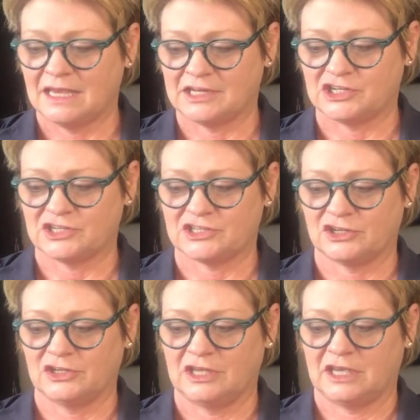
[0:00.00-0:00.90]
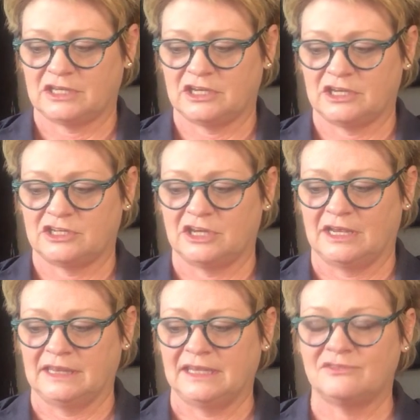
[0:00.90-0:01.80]
it just, it, it,
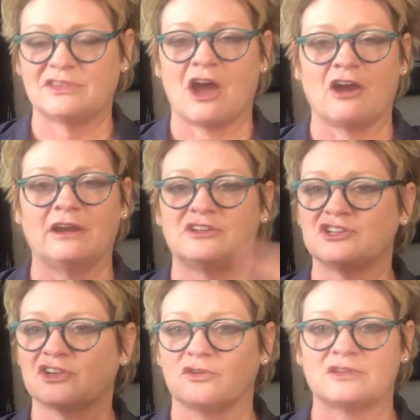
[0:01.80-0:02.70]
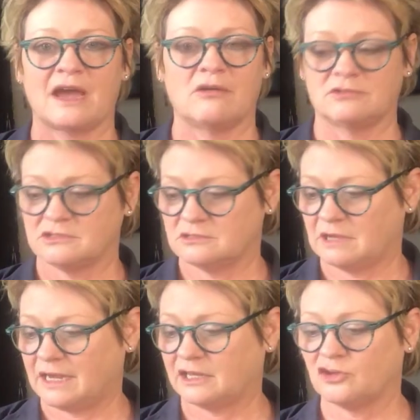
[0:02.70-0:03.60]
it leaves the heart and it just goes out
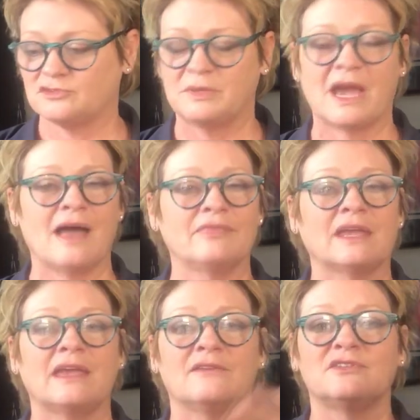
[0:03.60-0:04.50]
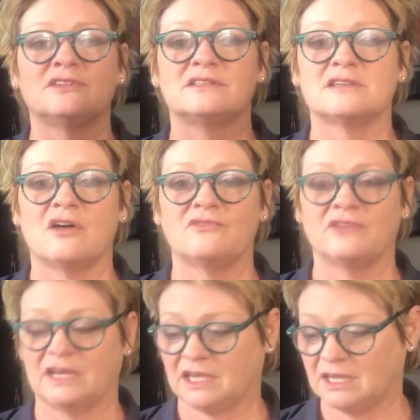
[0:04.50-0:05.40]
and it goes beyond the canvas itself
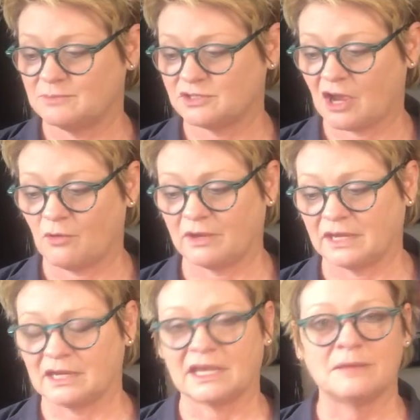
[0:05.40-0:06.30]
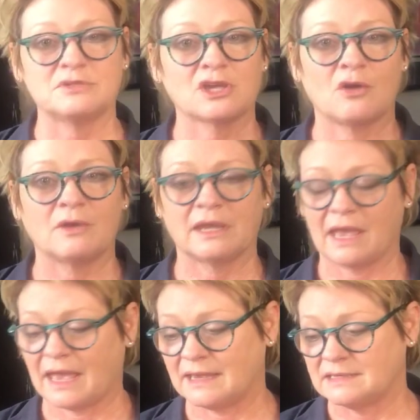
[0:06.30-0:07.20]
and it keeps going and it keeps going
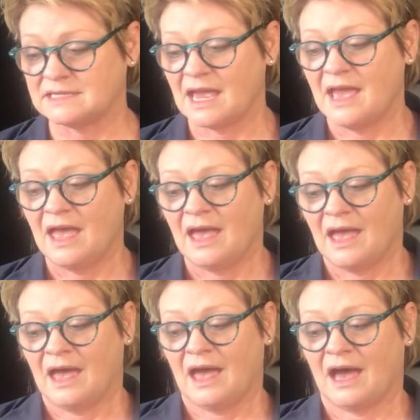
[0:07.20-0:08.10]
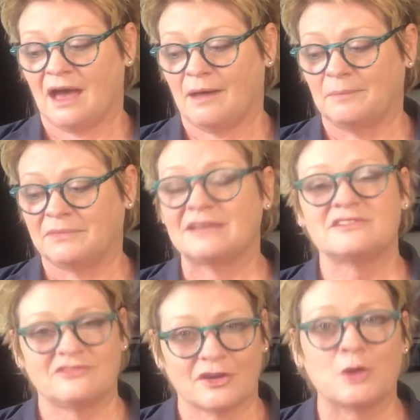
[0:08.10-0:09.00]
and um,
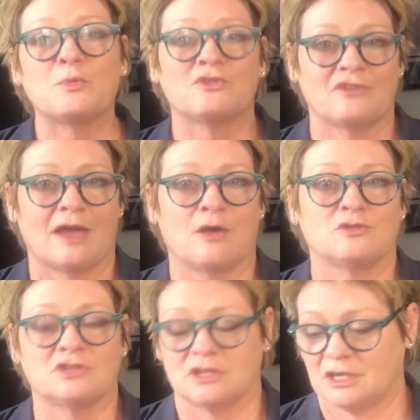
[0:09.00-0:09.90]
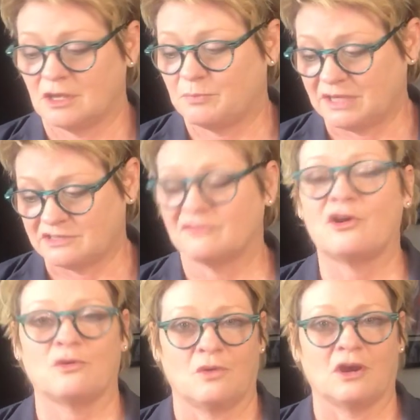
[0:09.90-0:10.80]
that's a very profound piece of
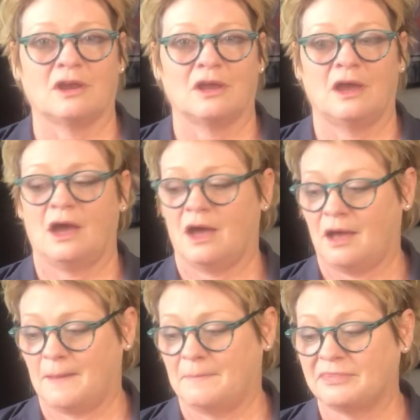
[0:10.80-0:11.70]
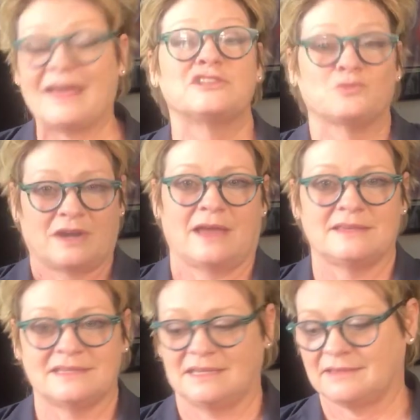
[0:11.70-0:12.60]
artwork um, that's what i
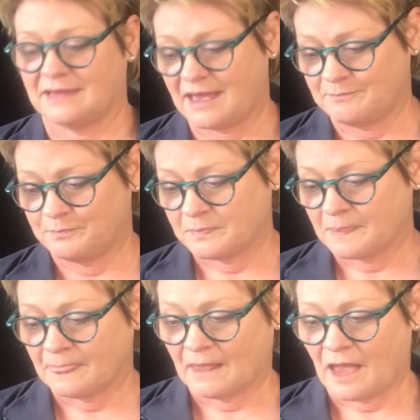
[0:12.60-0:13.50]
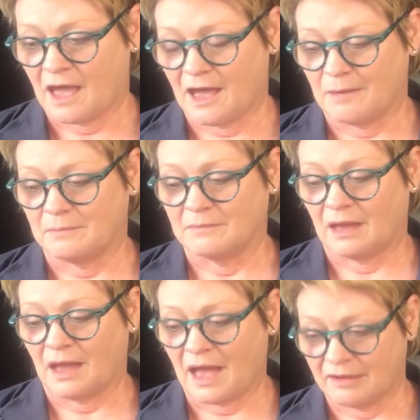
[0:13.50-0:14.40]
see in that um,
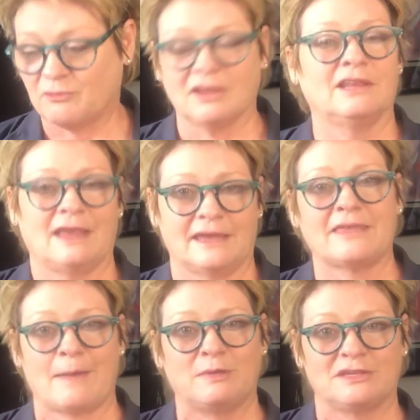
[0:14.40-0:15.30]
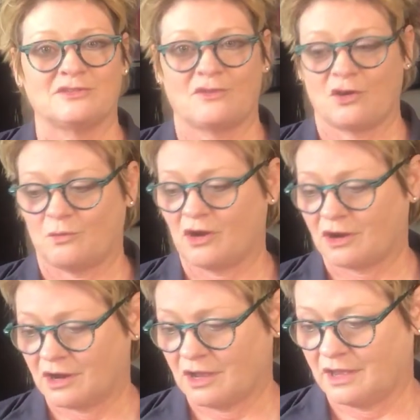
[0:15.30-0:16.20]
i really like that piece of
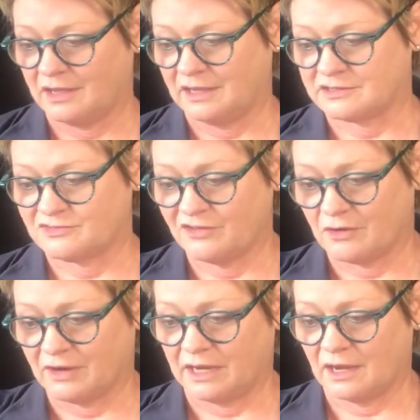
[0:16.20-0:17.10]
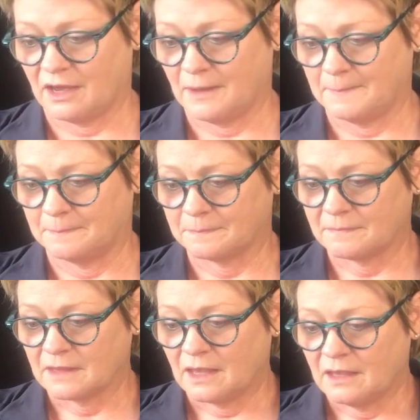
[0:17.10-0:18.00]
artwork uh, it's very um,
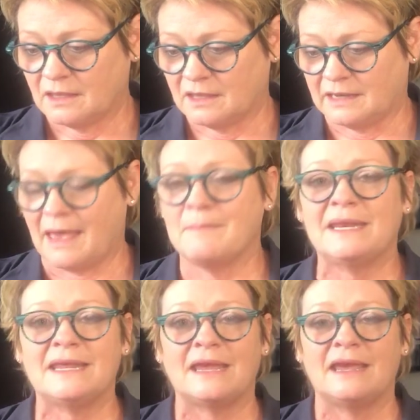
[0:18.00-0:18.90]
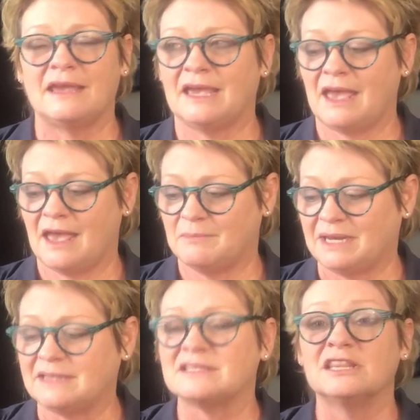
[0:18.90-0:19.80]
it, emanate, it,
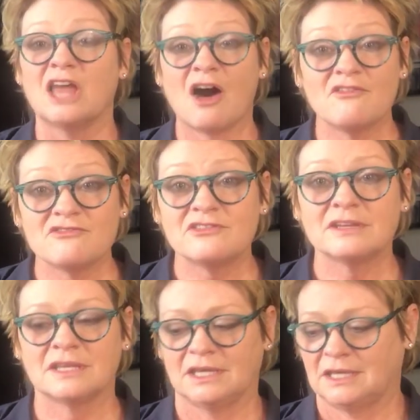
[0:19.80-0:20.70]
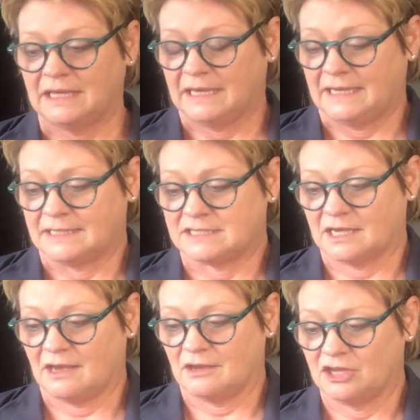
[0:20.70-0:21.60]
emanates love it
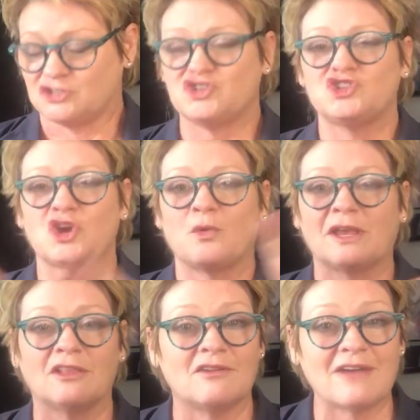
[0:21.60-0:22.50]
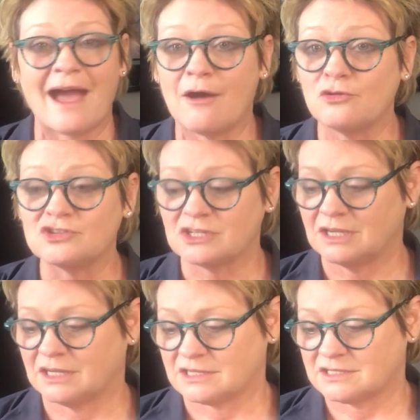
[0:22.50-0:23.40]
uh, it's showing love out
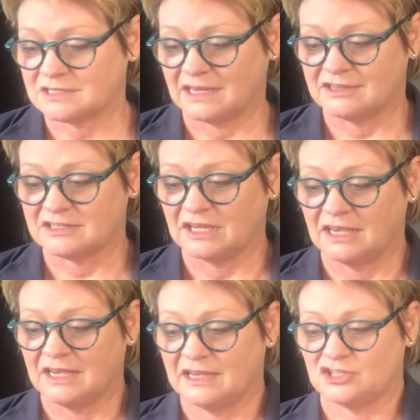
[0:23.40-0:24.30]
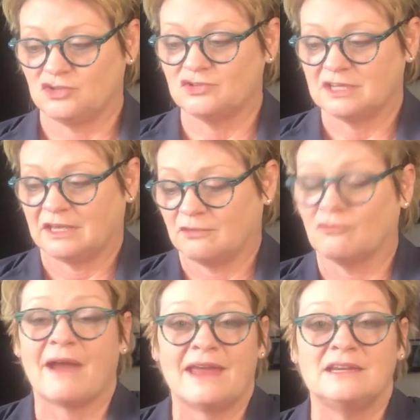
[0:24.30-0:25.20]
it's it's it's using
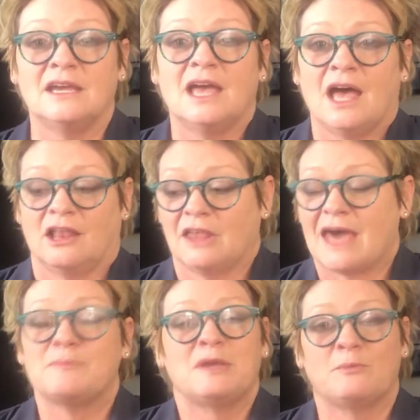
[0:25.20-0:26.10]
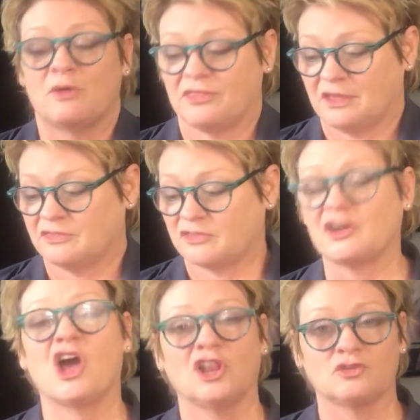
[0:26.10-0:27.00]
red a lot of people think that
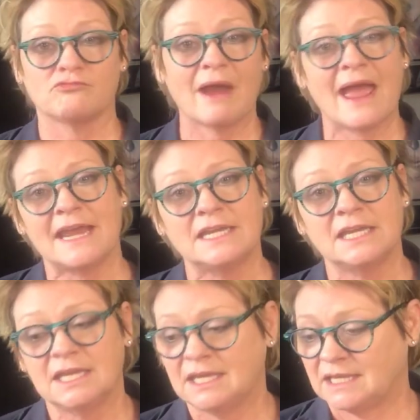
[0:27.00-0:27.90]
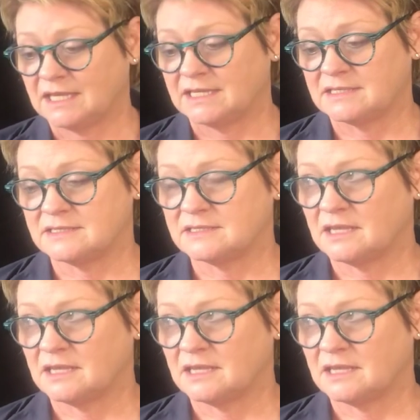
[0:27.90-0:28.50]
the color red is